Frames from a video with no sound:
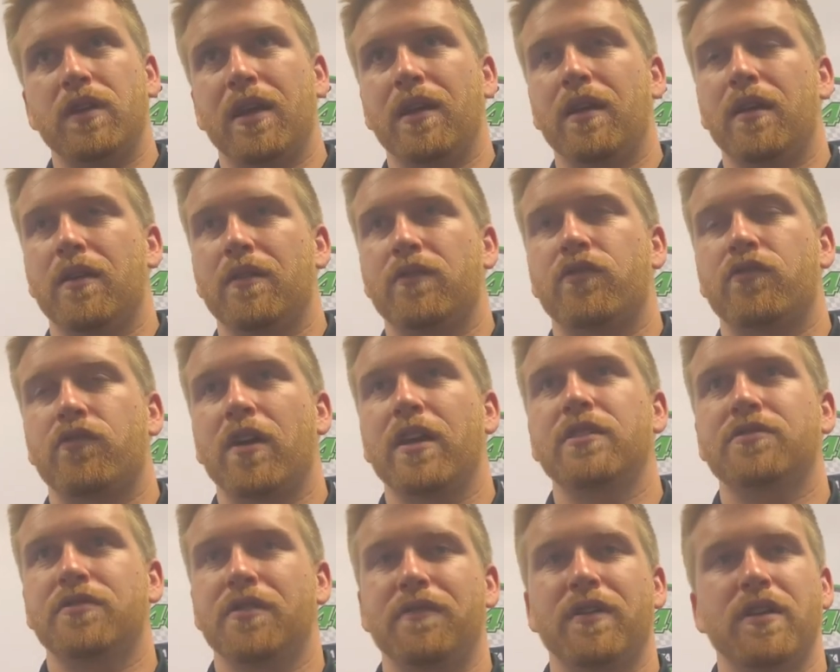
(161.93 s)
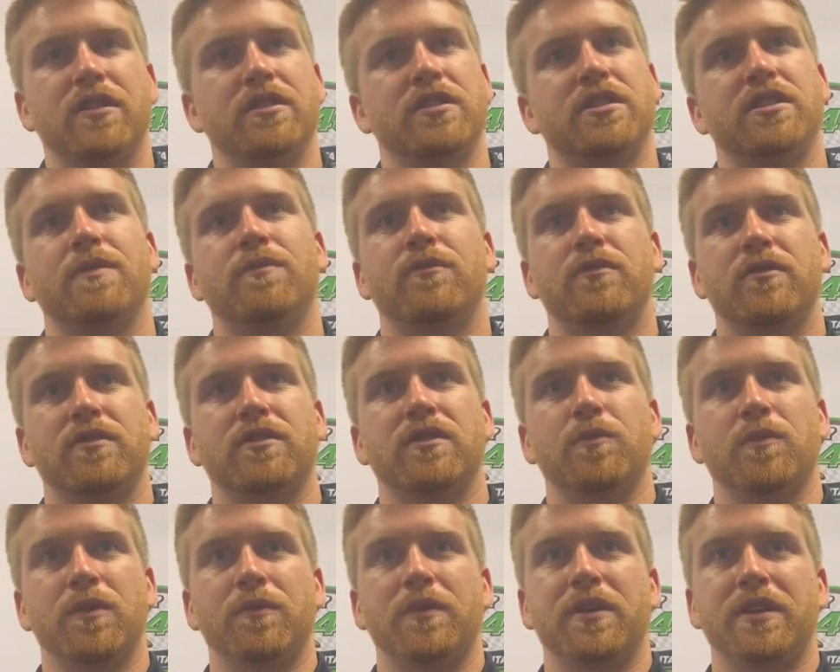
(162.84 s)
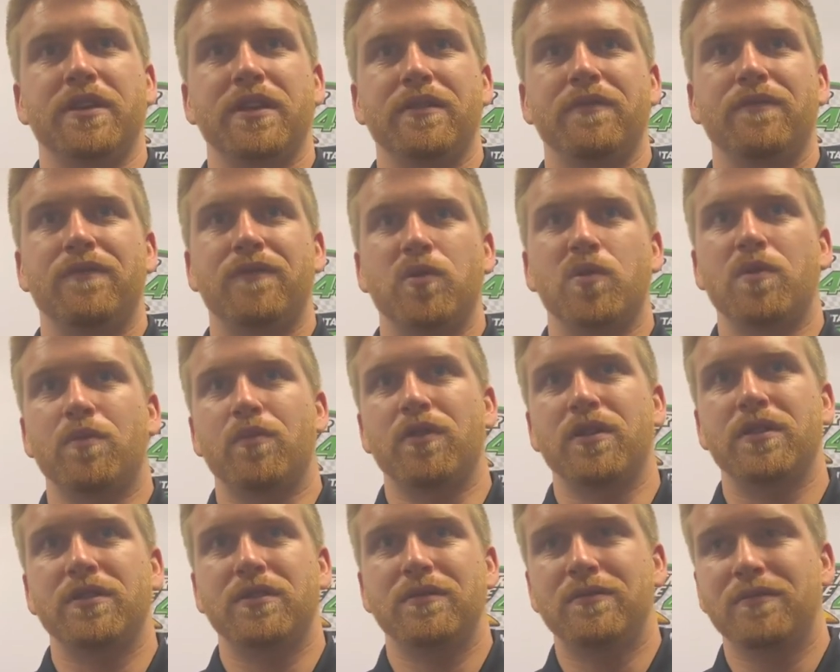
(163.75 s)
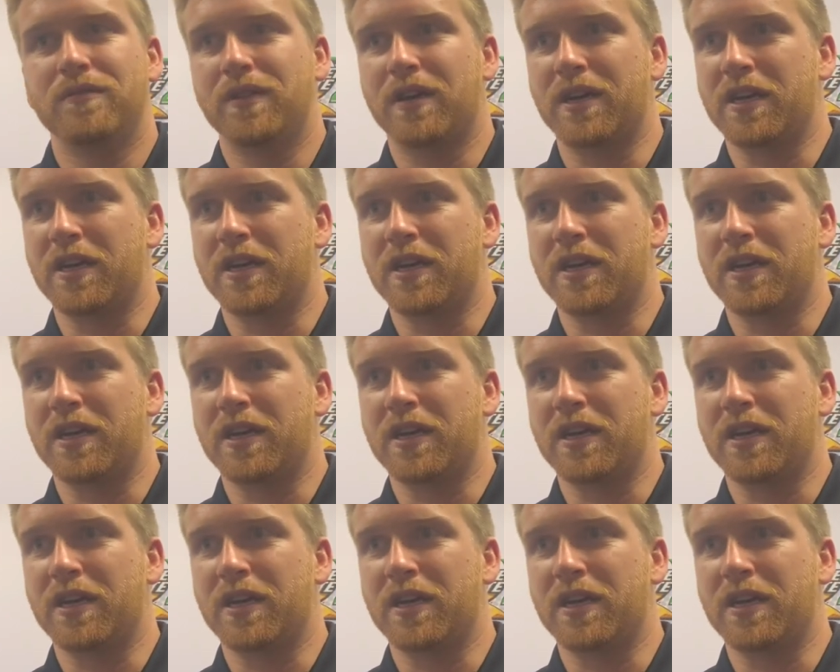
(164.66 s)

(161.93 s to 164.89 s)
It's strangely very similar to what we did for Bristol.